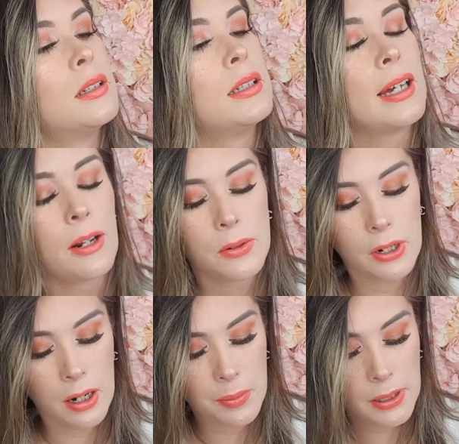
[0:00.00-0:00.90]
Yellow
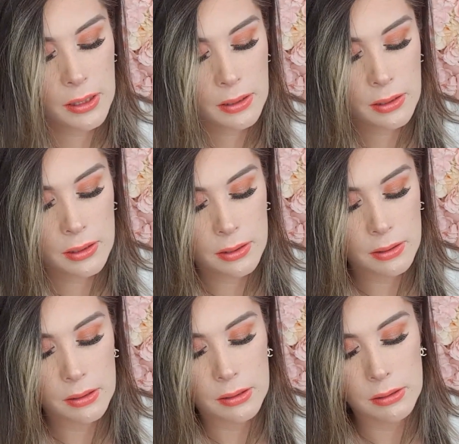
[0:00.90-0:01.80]
Diamond.
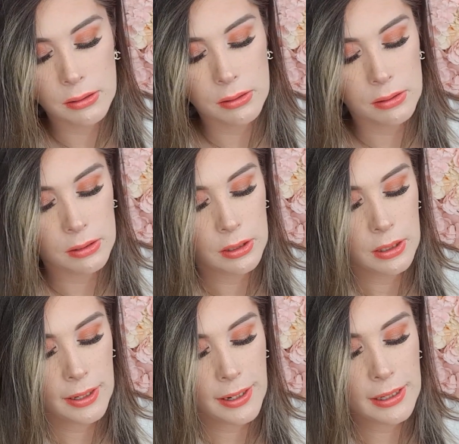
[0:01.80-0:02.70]

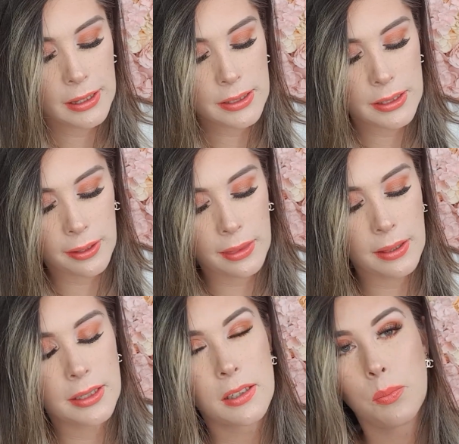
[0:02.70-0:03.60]
And then this, I think
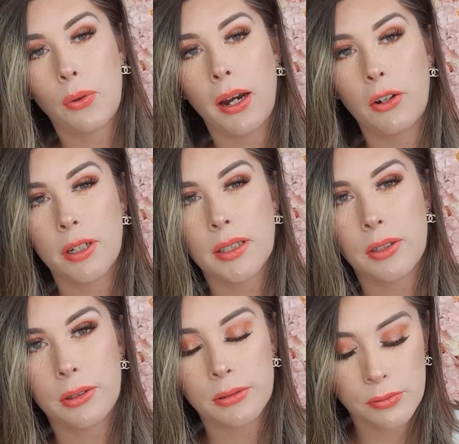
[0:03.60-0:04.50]
this is Bright
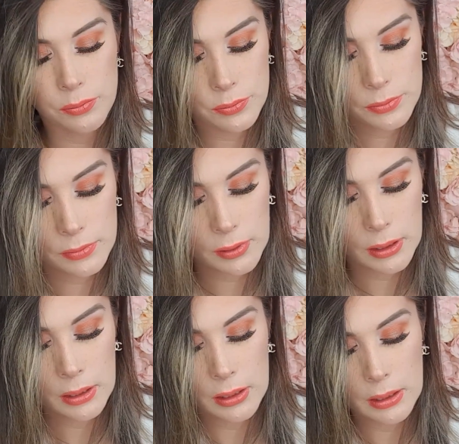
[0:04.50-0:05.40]
Crystal.
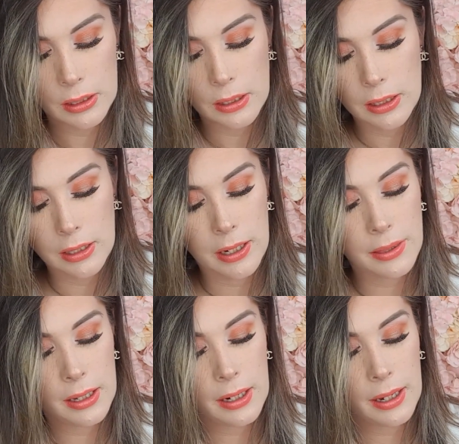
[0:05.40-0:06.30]
And
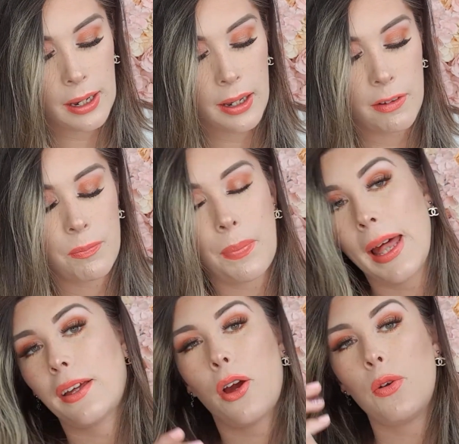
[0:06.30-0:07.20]
then I have
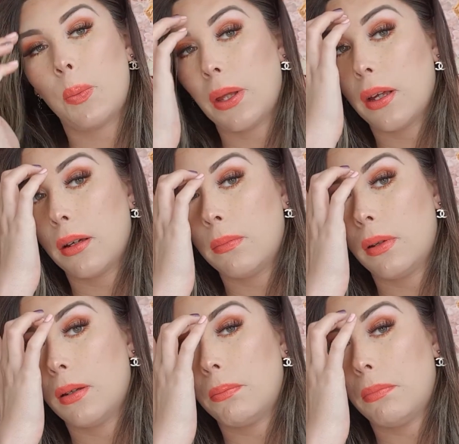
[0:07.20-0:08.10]
Black Opium
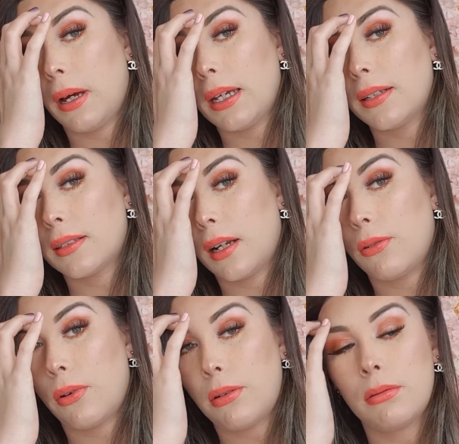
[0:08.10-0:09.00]
by Yves Saint
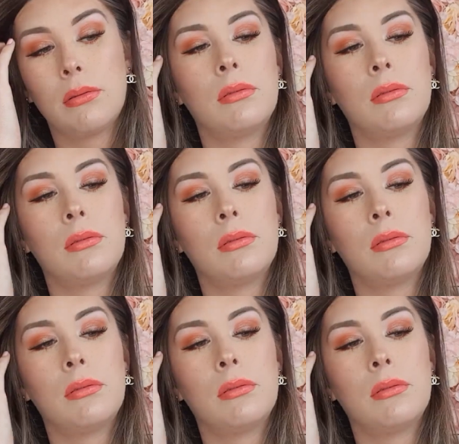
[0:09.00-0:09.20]
Laurent.